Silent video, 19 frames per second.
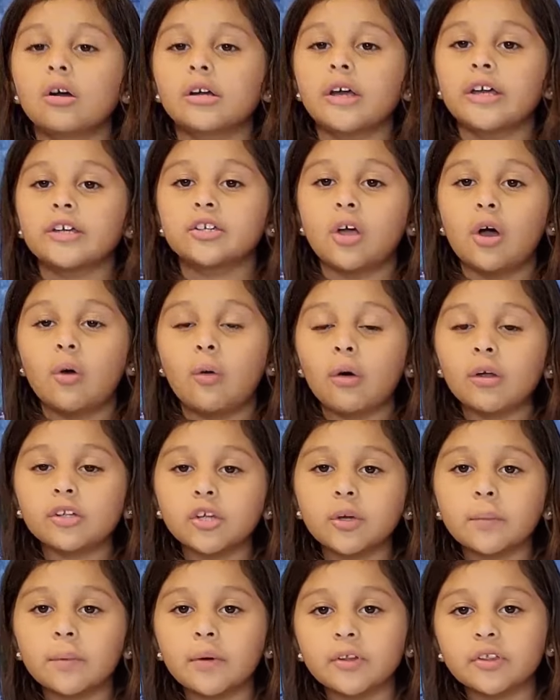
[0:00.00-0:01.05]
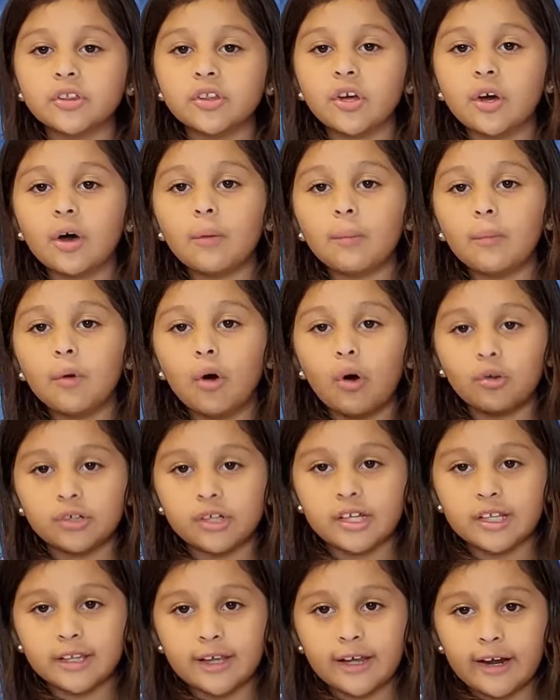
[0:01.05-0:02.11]
Okay, so once you put the mold
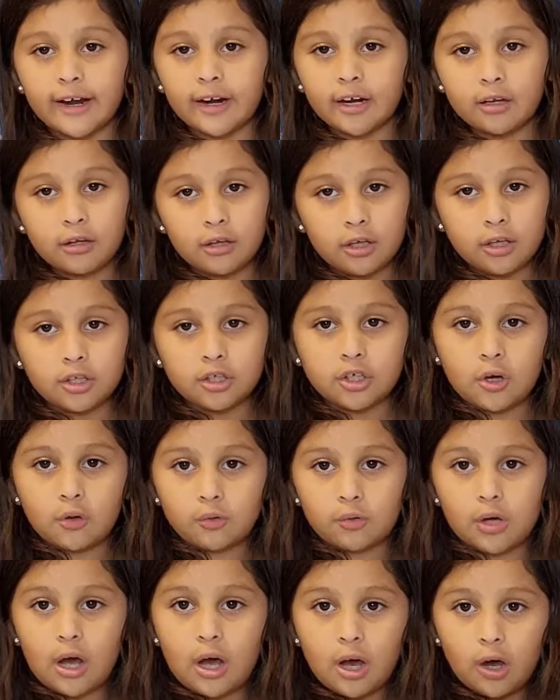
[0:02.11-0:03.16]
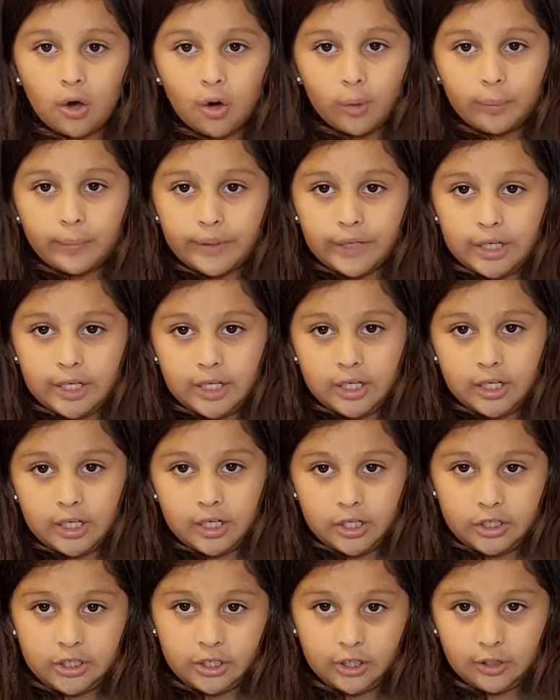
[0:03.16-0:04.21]
in there, you do not open it
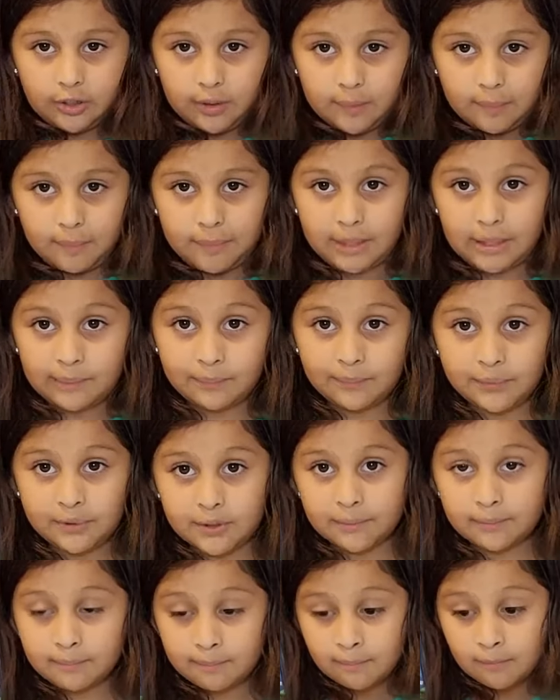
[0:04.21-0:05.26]
until it beeps.